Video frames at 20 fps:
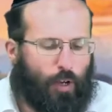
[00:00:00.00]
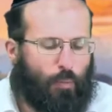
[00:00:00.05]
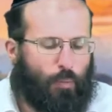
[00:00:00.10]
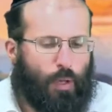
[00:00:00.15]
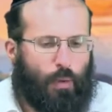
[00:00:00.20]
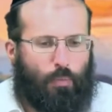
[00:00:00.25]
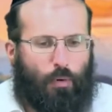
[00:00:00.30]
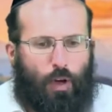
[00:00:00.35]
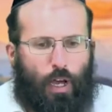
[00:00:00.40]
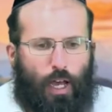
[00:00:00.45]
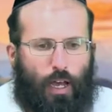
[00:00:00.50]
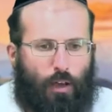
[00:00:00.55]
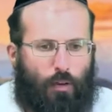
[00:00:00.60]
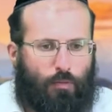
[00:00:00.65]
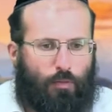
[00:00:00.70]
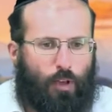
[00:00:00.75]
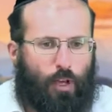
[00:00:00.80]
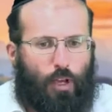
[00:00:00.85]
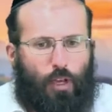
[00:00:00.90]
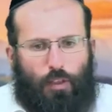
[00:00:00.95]
or people
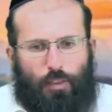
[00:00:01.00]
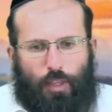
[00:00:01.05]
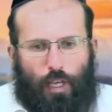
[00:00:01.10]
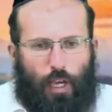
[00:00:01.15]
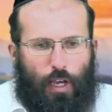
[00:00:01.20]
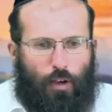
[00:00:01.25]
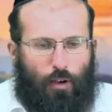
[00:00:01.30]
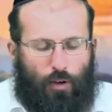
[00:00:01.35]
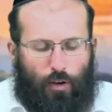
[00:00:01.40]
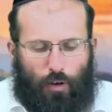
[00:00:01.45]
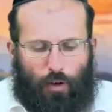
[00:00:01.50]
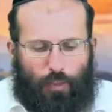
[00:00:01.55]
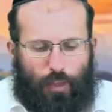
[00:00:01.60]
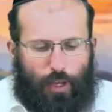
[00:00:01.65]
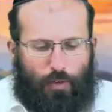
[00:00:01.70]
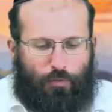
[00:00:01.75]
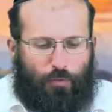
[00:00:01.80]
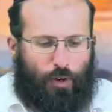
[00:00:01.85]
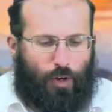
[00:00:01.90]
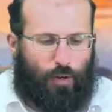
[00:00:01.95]
have their on
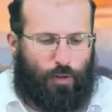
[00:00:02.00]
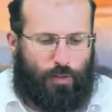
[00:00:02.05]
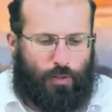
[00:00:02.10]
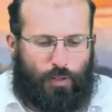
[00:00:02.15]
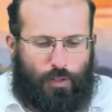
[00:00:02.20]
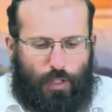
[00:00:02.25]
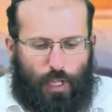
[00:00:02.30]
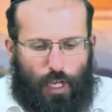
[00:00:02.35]
their phones,